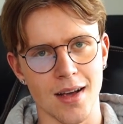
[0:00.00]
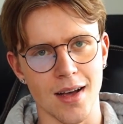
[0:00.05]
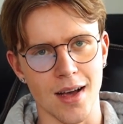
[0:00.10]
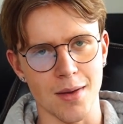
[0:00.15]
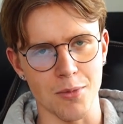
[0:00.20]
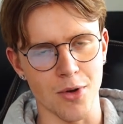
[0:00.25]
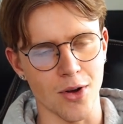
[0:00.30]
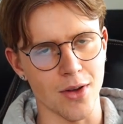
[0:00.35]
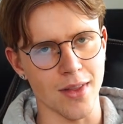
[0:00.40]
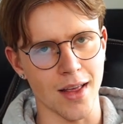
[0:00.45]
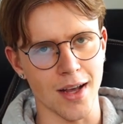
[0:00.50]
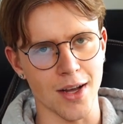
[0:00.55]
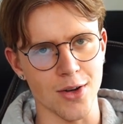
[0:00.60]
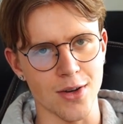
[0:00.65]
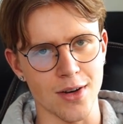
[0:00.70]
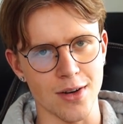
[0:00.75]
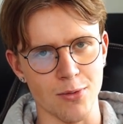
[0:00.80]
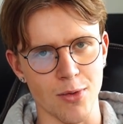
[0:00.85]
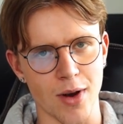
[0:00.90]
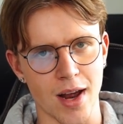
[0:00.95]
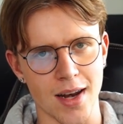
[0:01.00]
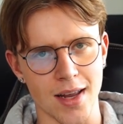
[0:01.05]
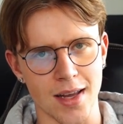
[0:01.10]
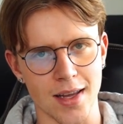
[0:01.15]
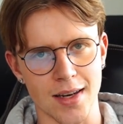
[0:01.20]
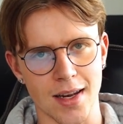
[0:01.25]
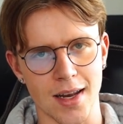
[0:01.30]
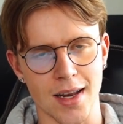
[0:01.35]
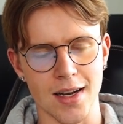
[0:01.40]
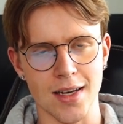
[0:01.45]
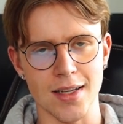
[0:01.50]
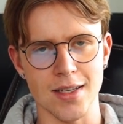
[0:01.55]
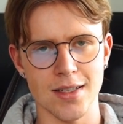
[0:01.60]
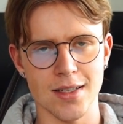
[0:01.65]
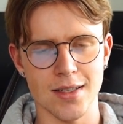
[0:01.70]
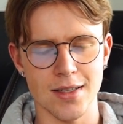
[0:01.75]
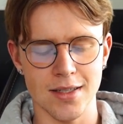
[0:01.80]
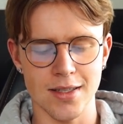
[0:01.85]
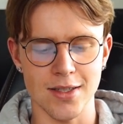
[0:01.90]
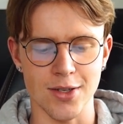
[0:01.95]
I'm not that good at writing in
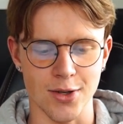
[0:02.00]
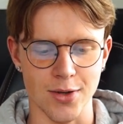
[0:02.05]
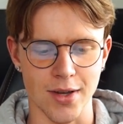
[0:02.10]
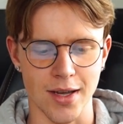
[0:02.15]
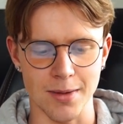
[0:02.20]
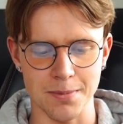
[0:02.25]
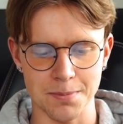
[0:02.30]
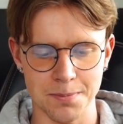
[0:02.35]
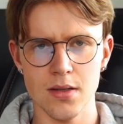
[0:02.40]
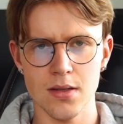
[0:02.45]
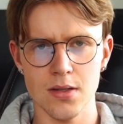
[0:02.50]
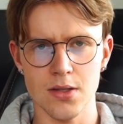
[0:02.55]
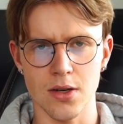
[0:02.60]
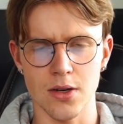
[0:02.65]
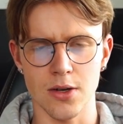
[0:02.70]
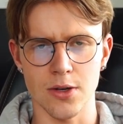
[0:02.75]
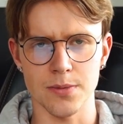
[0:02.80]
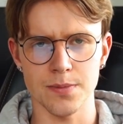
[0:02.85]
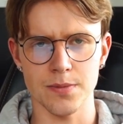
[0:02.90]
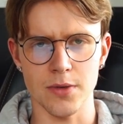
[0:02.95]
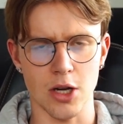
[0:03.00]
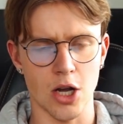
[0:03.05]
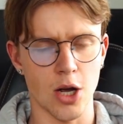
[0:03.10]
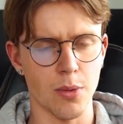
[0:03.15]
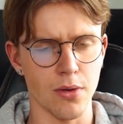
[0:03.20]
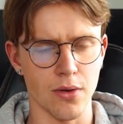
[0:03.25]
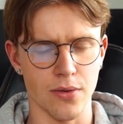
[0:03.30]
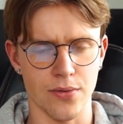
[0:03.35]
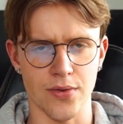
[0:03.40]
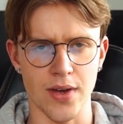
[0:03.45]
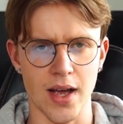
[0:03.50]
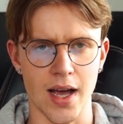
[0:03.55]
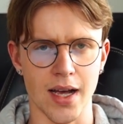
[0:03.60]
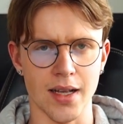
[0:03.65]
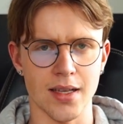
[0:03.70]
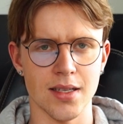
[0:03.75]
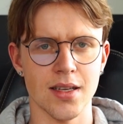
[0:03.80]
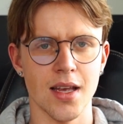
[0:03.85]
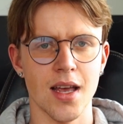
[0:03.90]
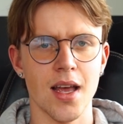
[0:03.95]
English, so yeah. So a couple of
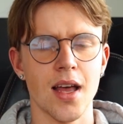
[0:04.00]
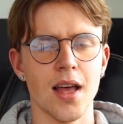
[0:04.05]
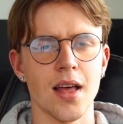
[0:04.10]
facts.